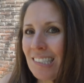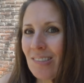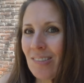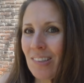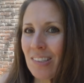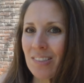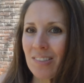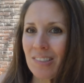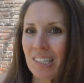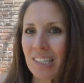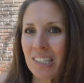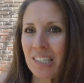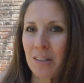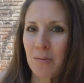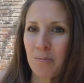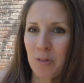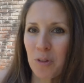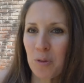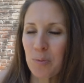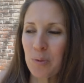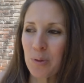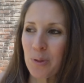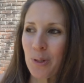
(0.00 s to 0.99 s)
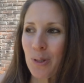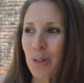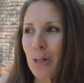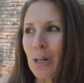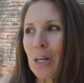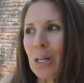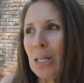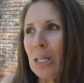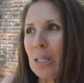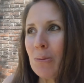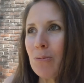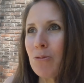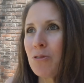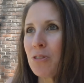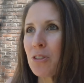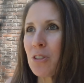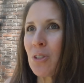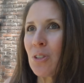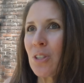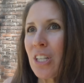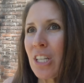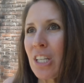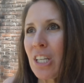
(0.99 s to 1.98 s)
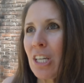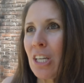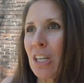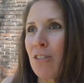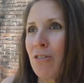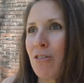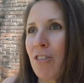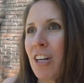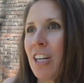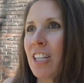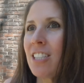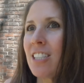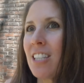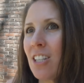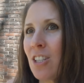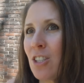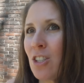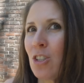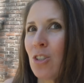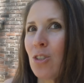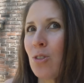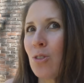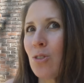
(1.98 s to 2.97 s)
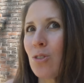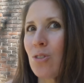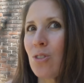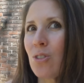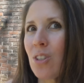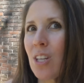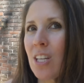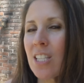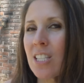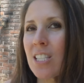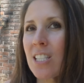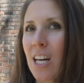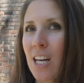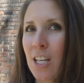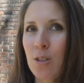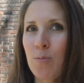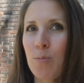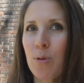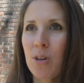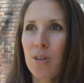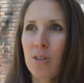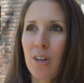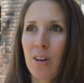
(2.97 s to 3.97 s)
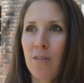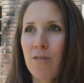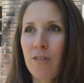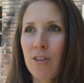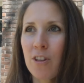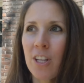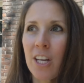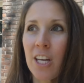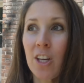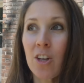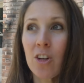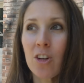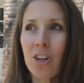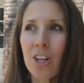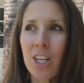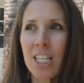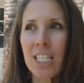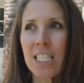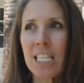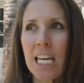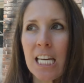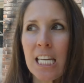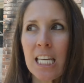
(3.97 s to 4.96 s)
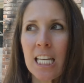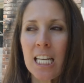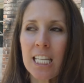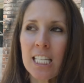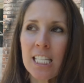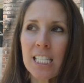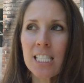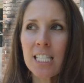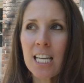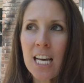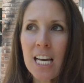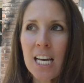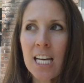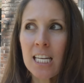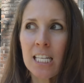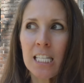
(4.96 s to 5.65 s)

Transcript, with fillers: this makes me uncomfortable, I feel icky if I tell you insights because I feel like you're going to take it as